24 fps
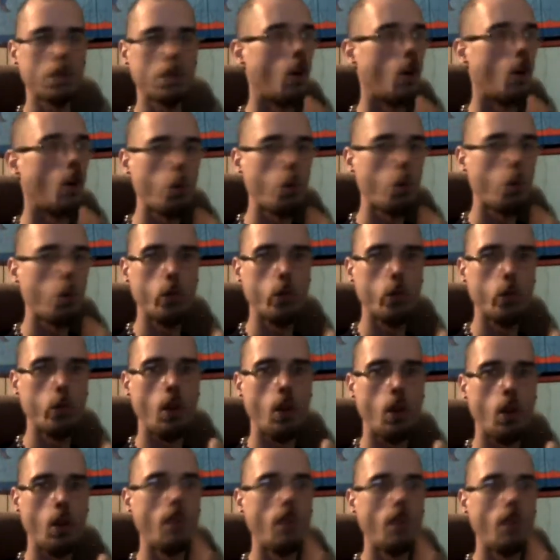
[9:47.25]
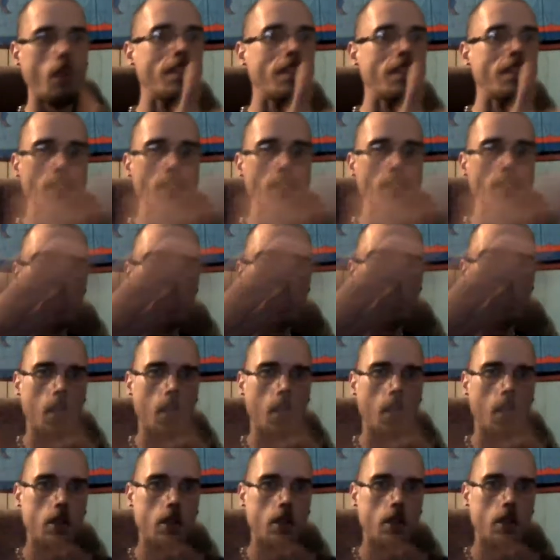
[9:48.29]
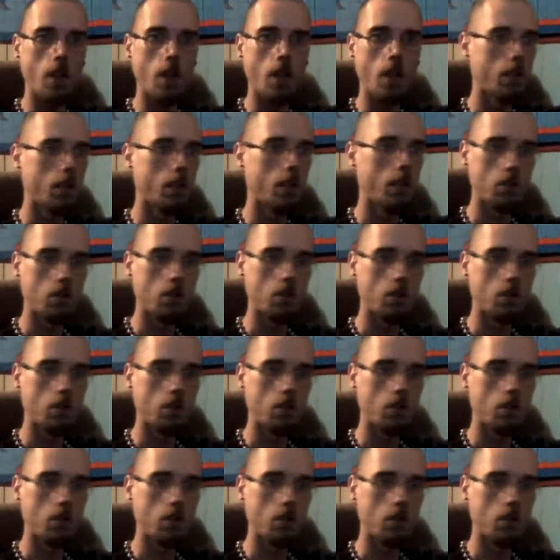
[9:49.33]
where you go till God decides,